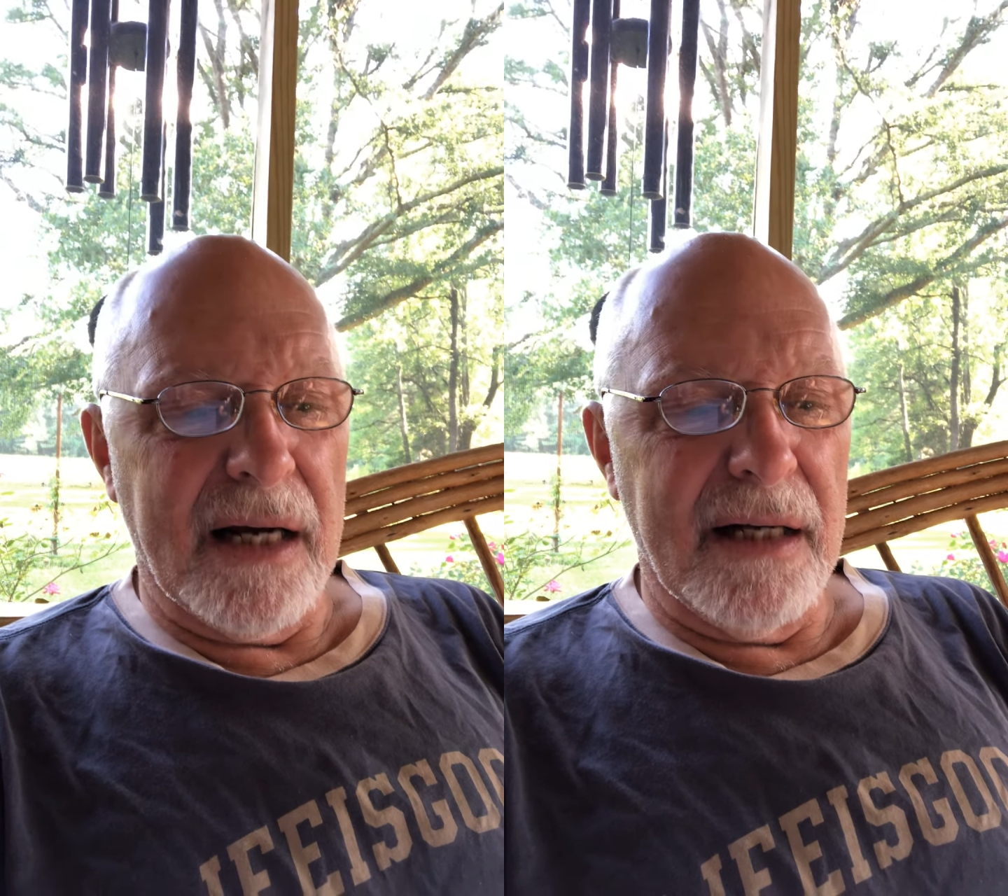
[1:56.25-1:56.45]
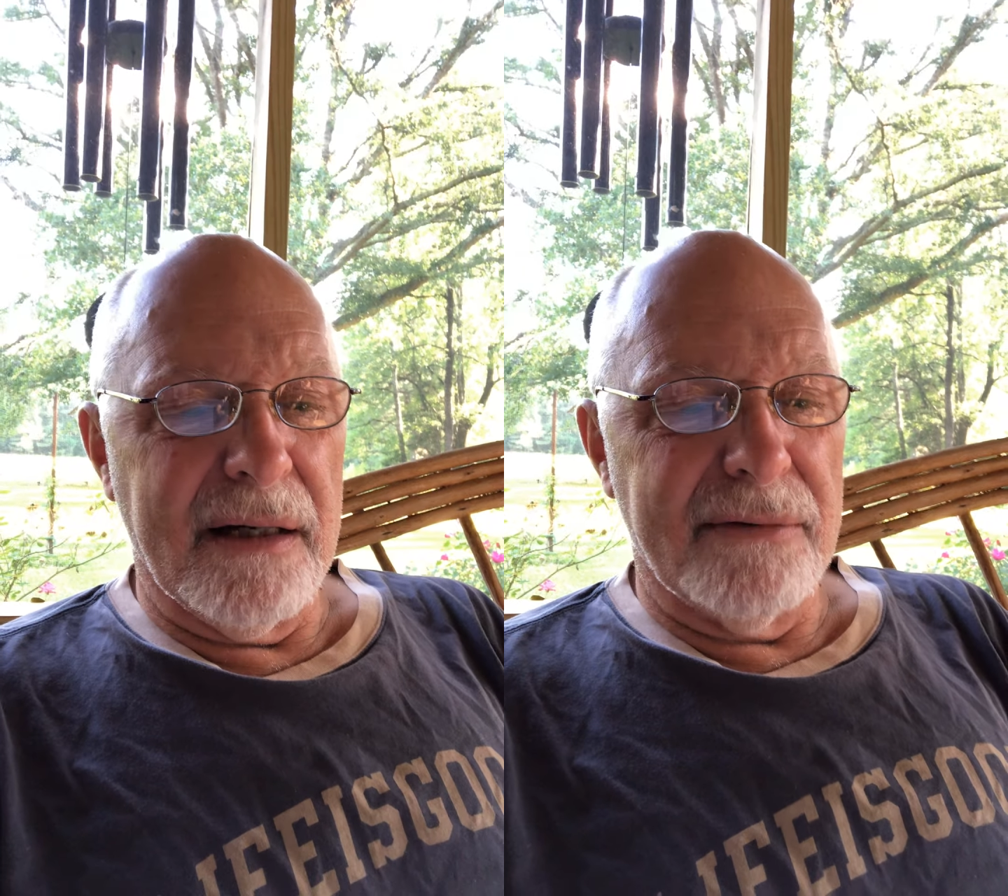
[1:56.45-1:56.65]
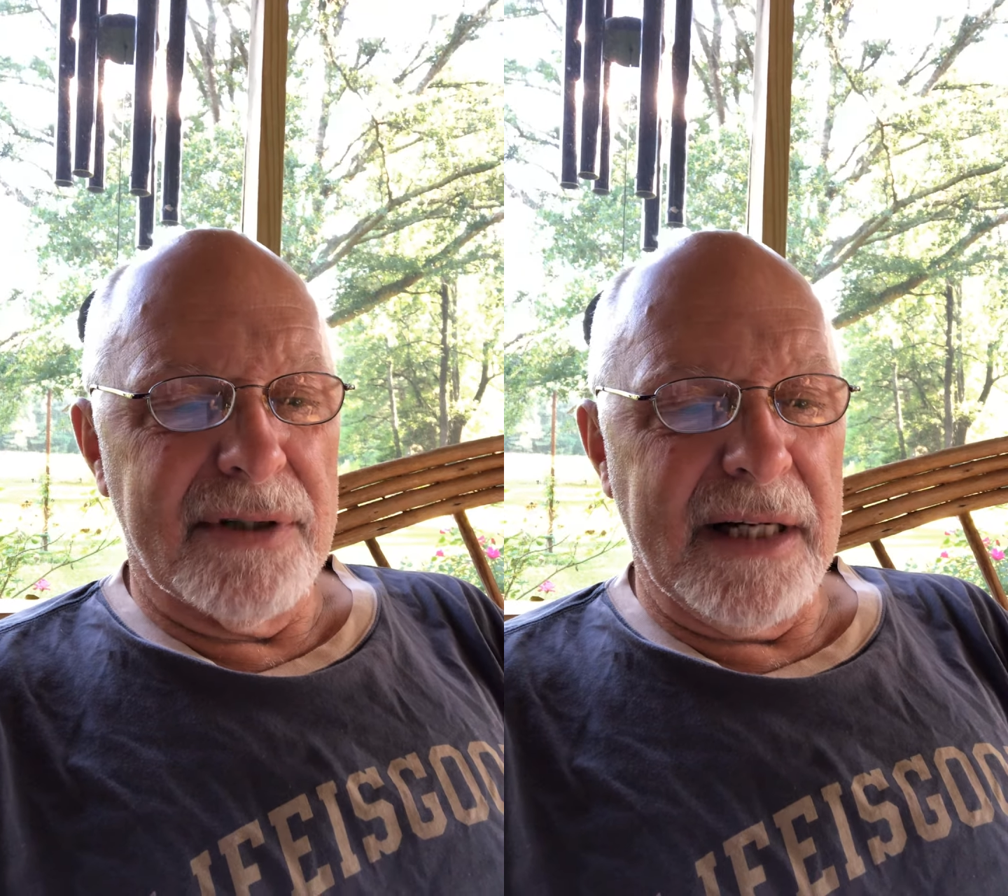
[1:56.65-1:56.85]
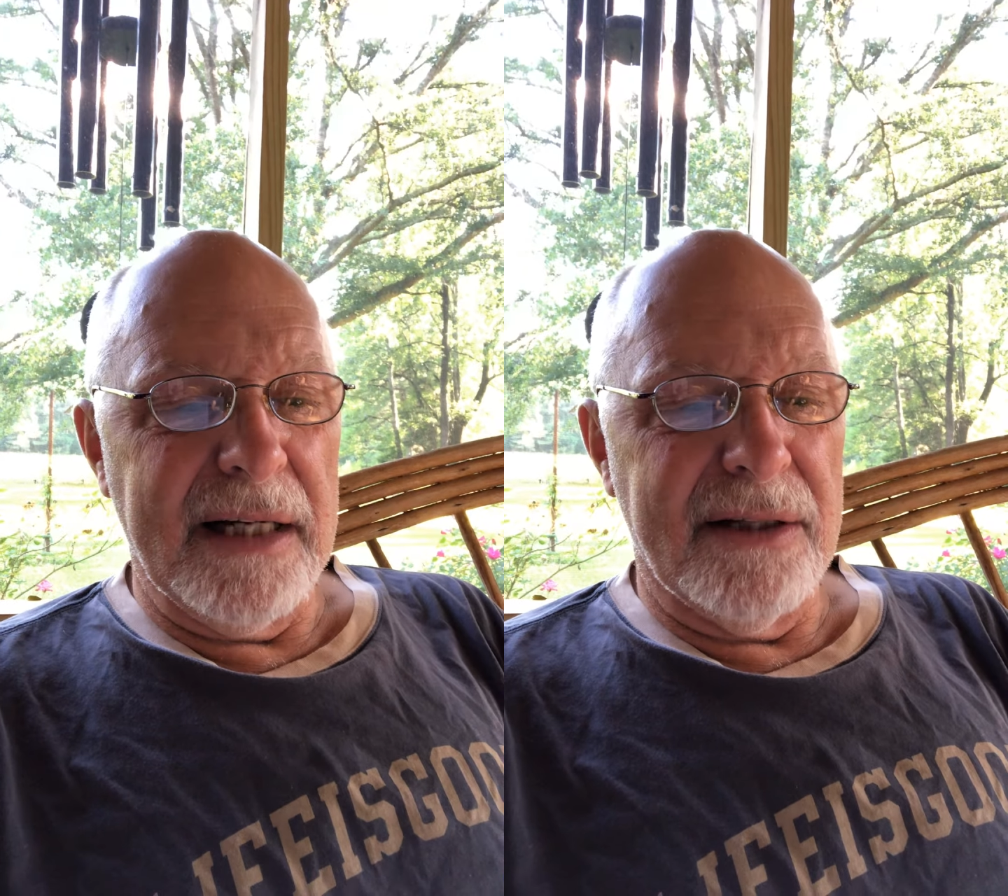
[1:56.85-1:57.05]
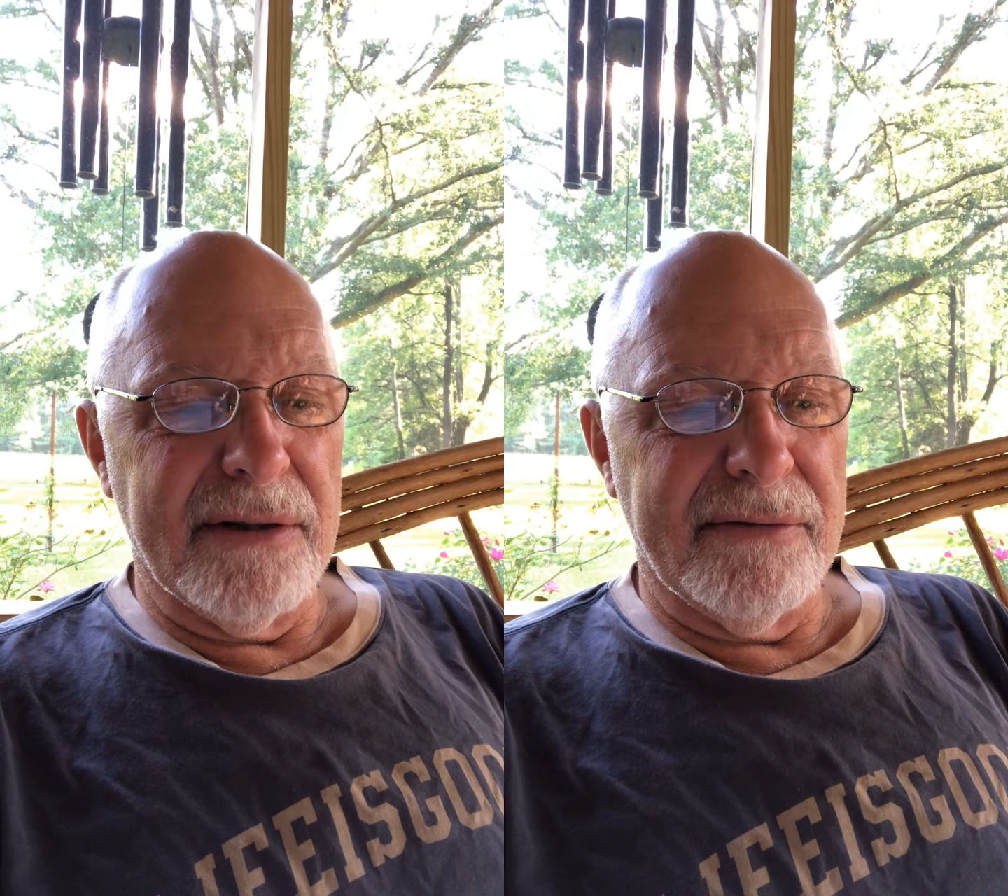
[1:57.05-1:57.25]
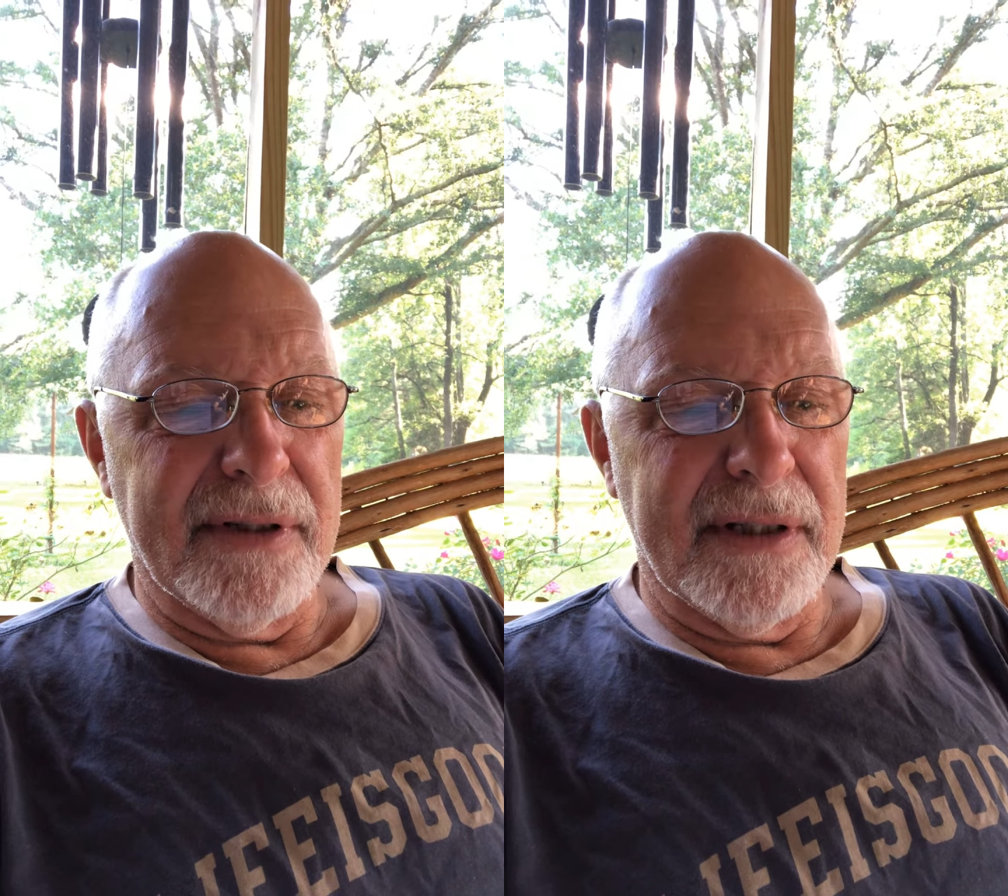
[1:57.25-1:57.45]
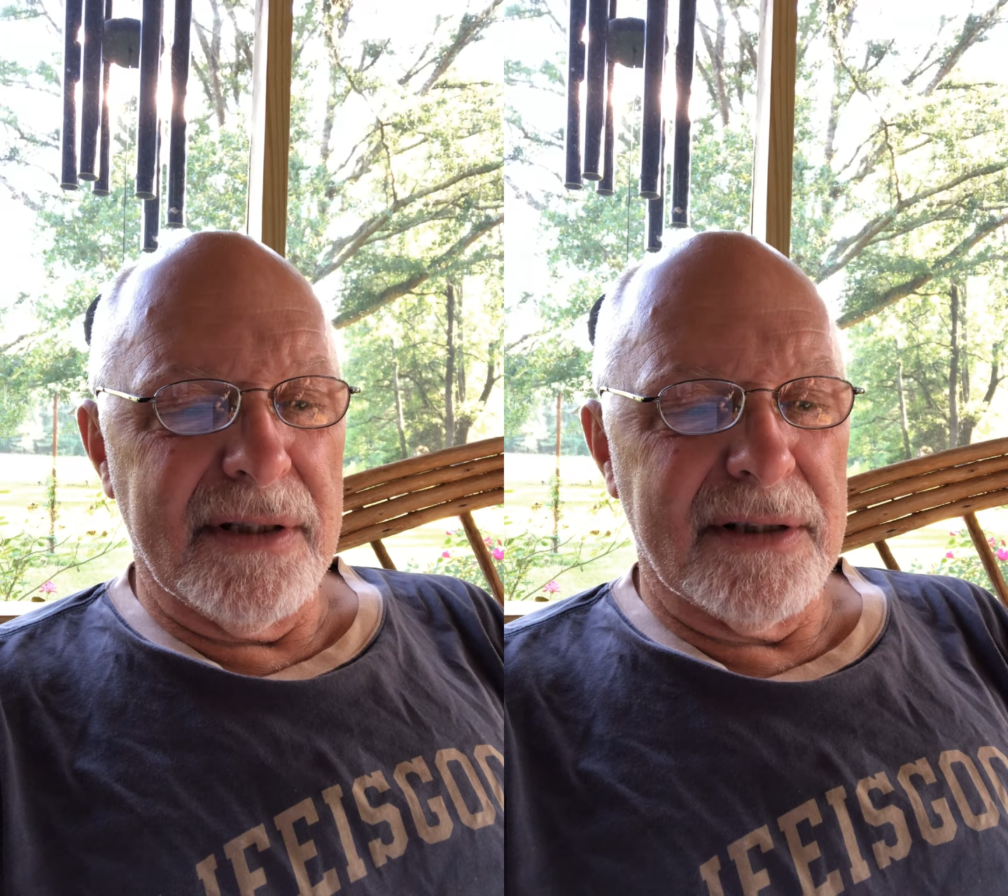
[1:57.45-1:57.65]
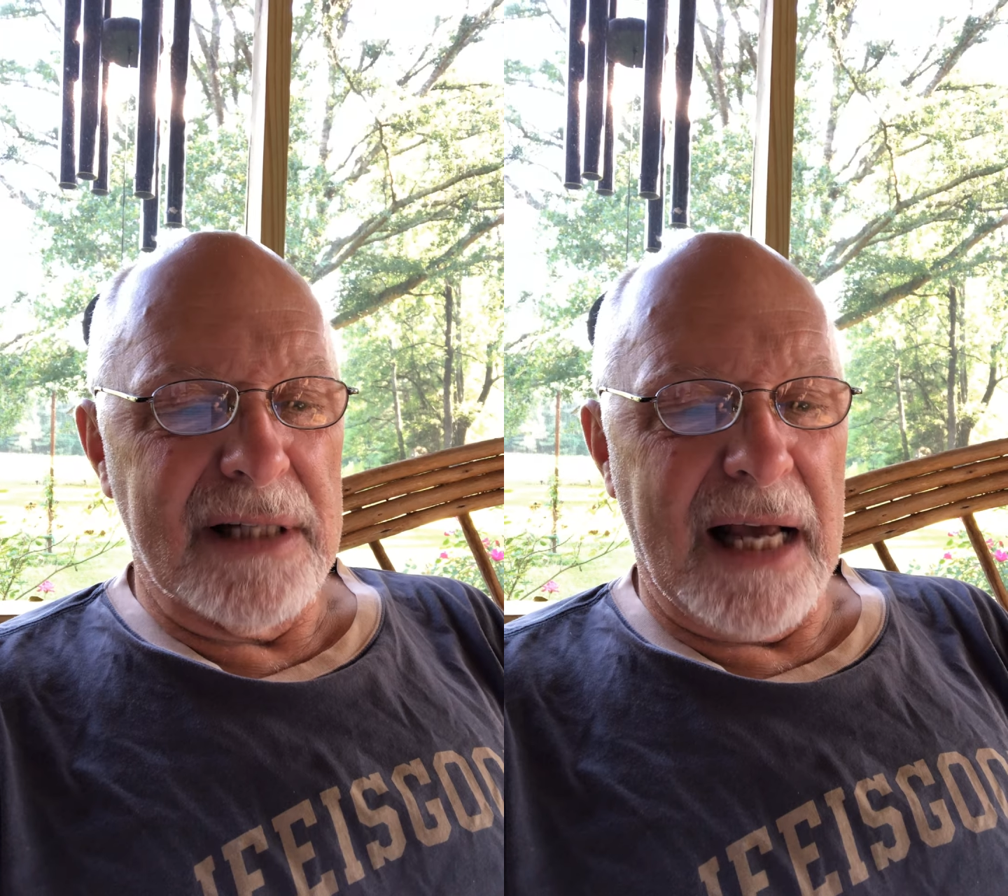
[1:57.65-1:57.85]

loves each of us